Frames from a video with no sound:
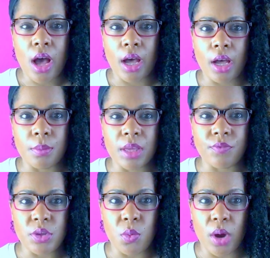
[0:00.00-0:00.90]

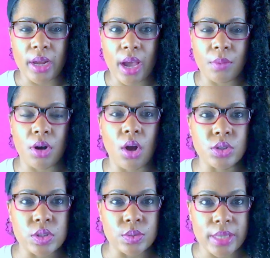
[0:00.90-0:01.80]
If you want, I would
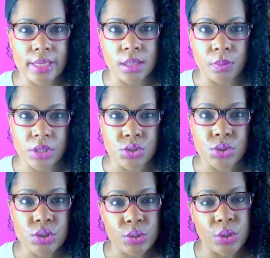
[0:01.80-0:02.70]
also take some
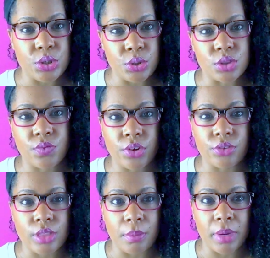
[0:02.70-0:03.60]
pictures so you can use for
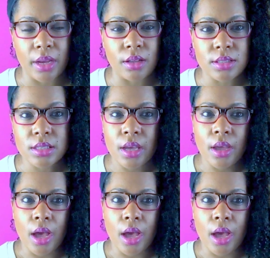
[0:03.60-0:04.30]
your thumbnails,